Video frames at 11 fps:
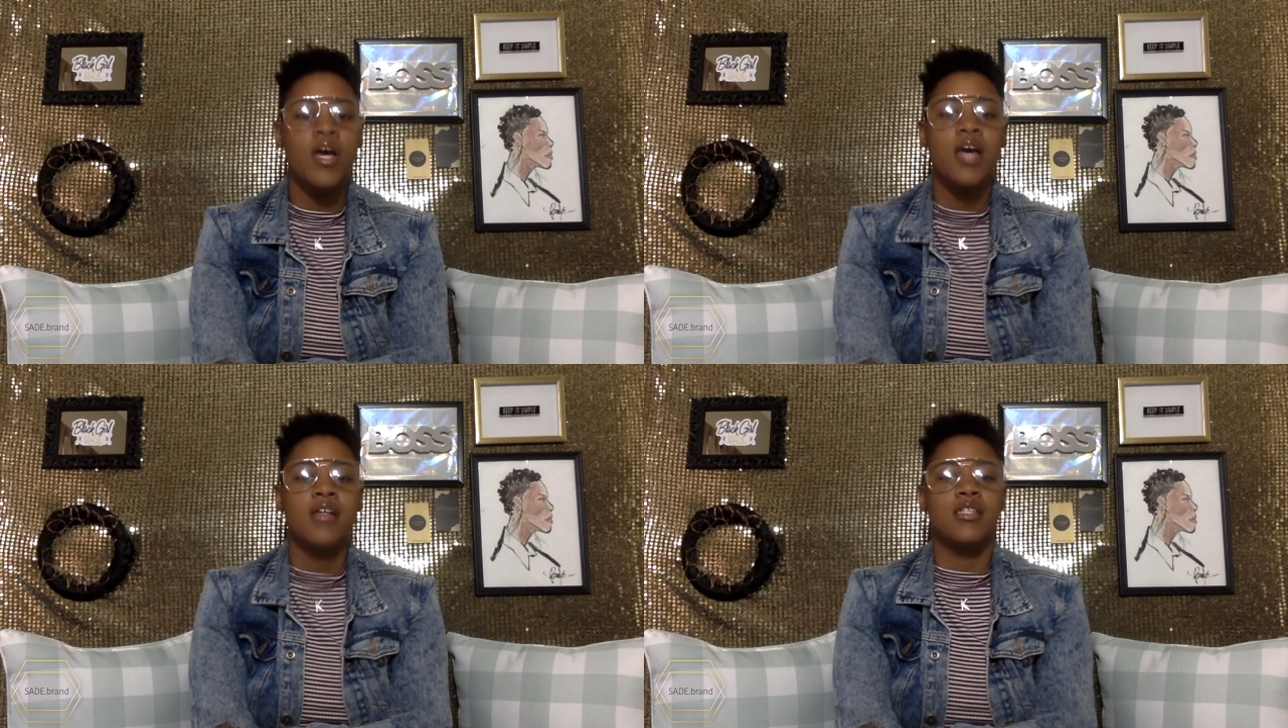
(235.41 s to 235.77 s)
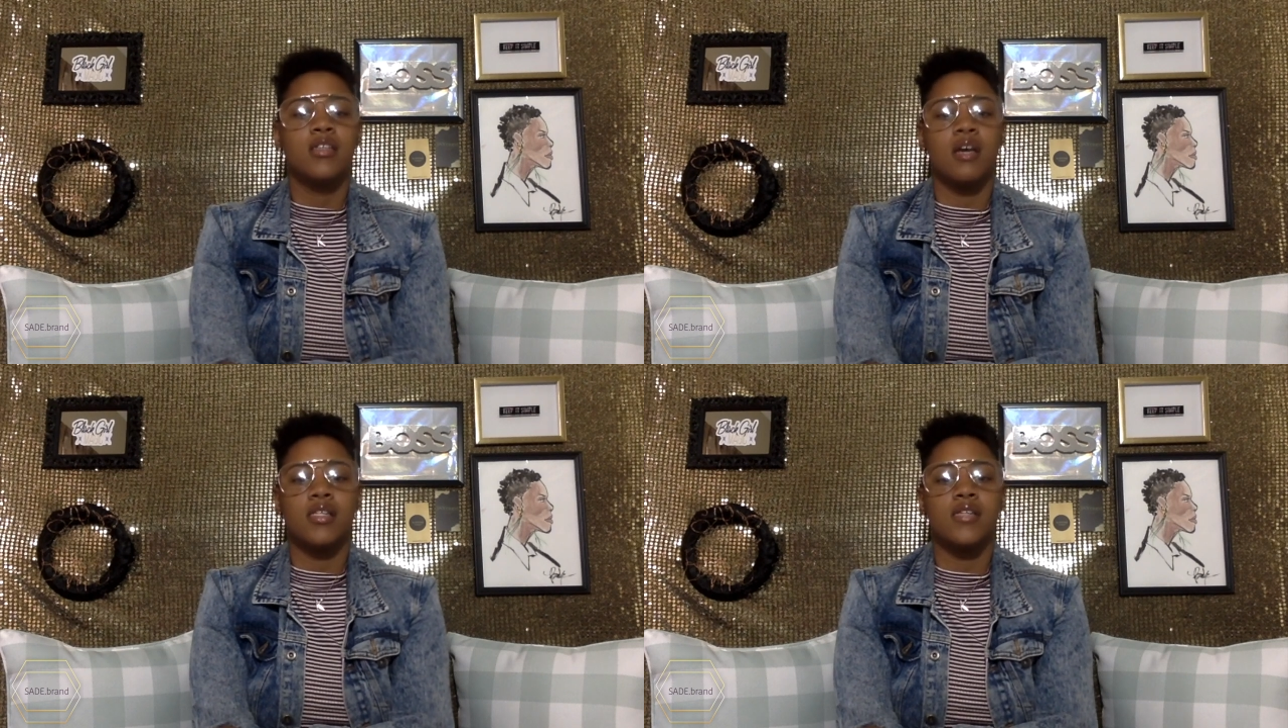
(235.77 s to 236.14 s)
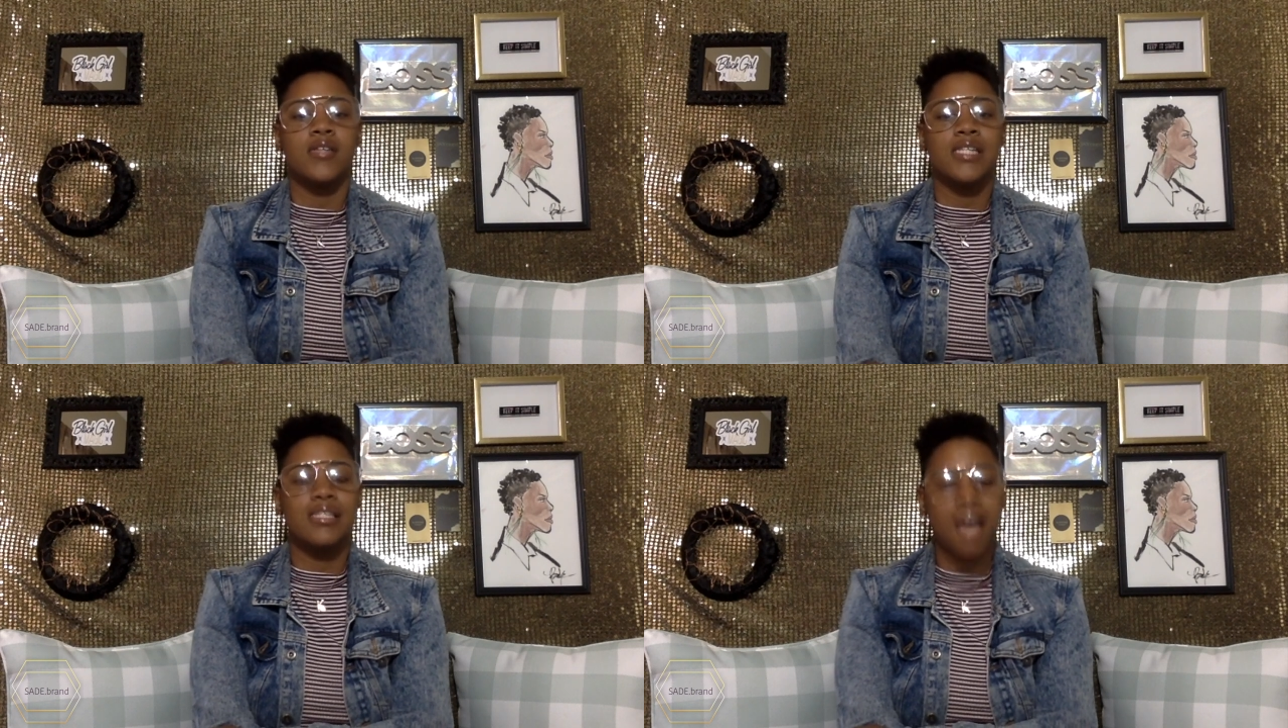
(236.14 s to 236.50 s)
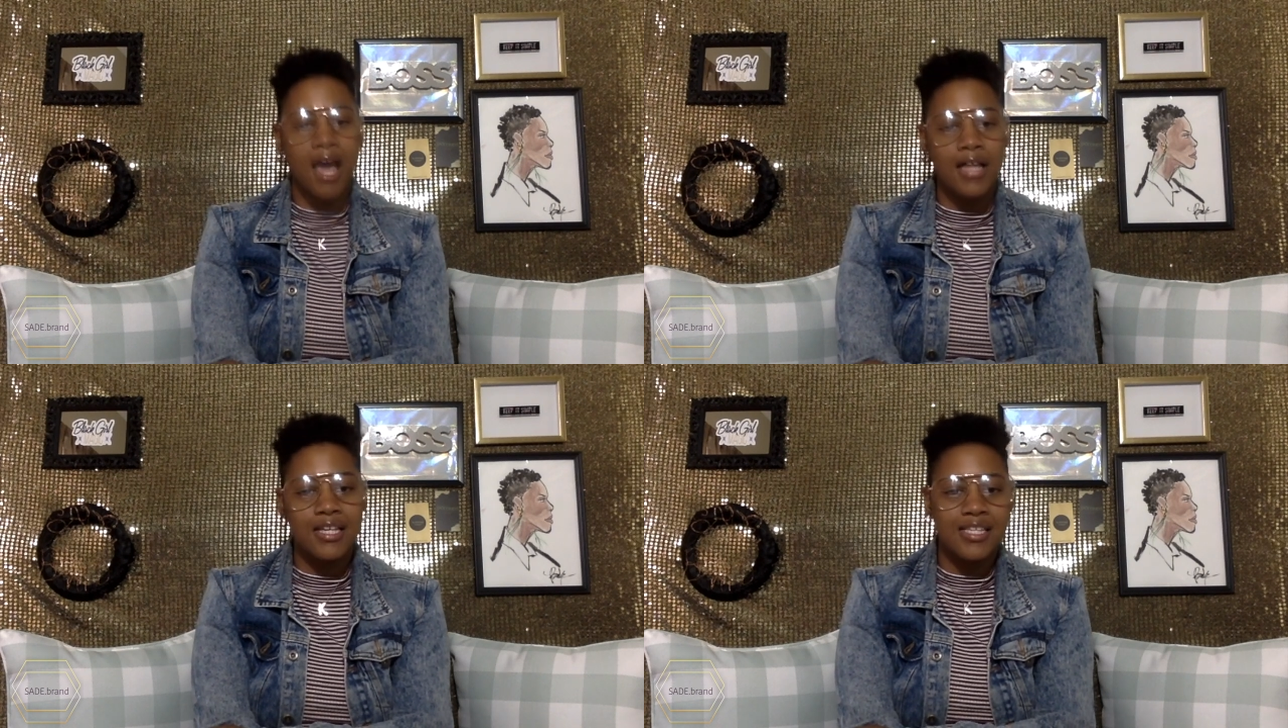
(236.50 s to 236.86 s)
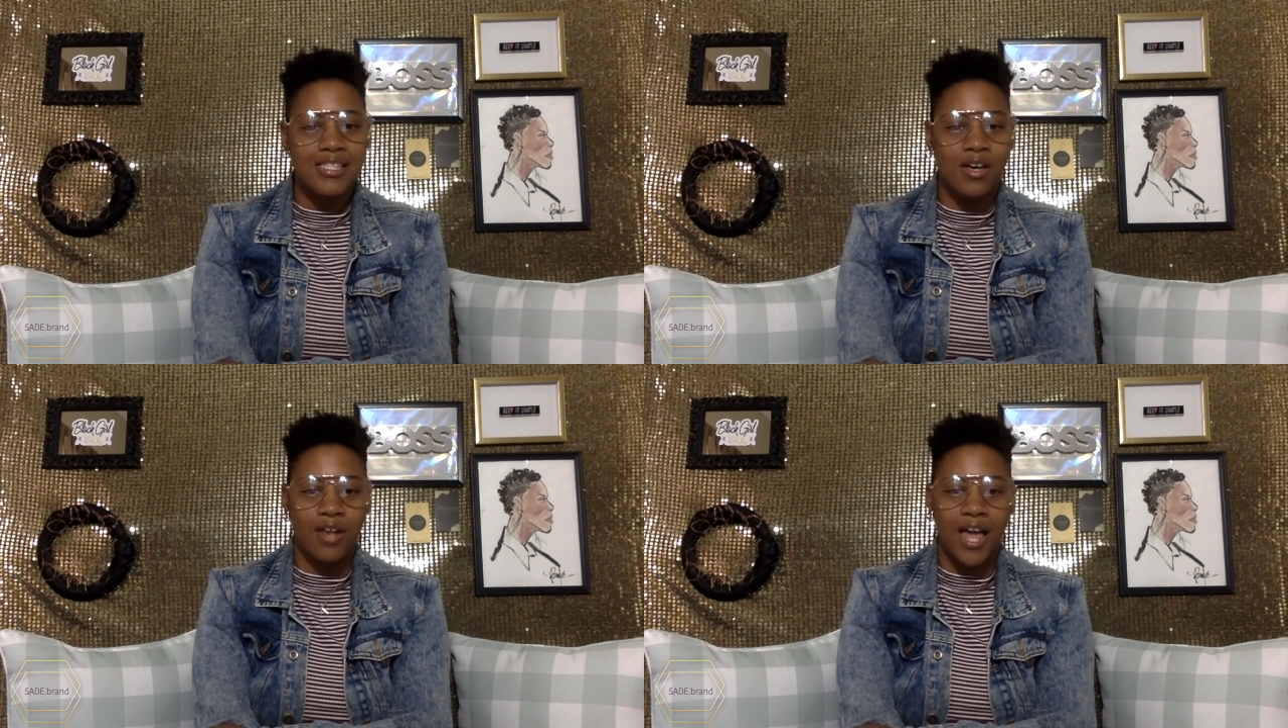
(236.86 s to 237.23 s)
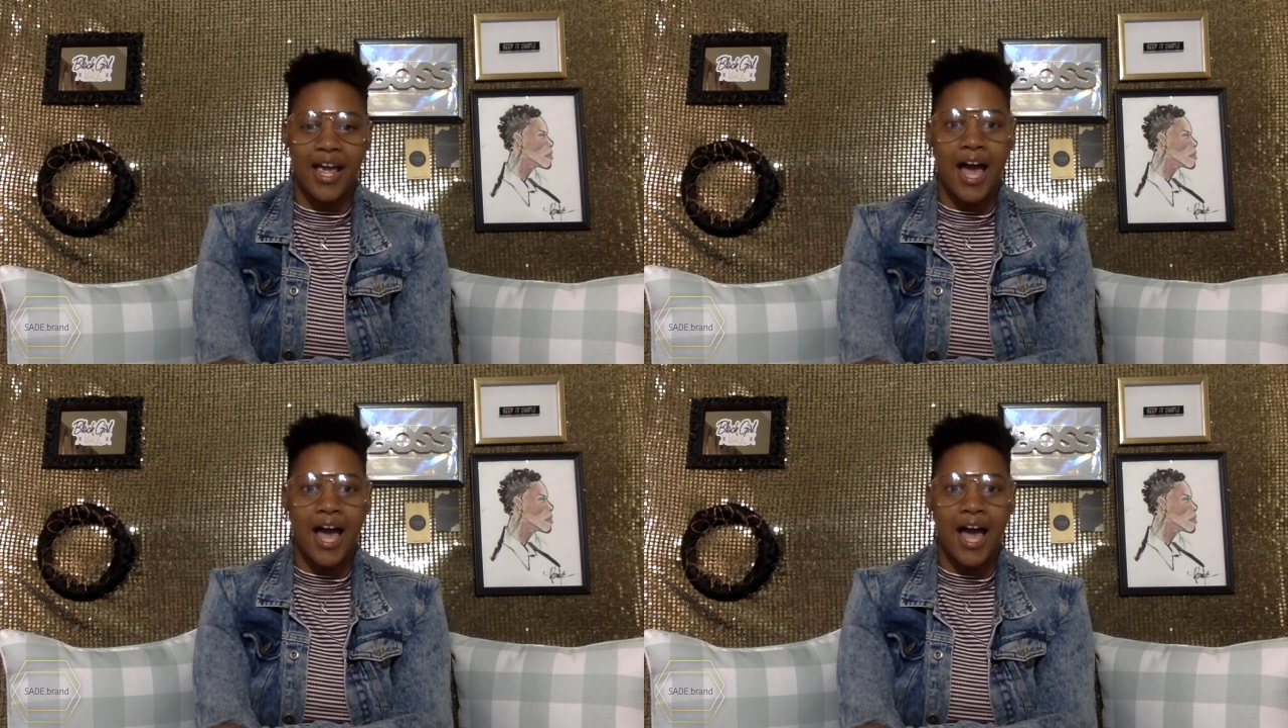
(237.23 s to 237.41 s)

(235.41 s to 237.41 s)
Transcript: She's also a stylist. So like,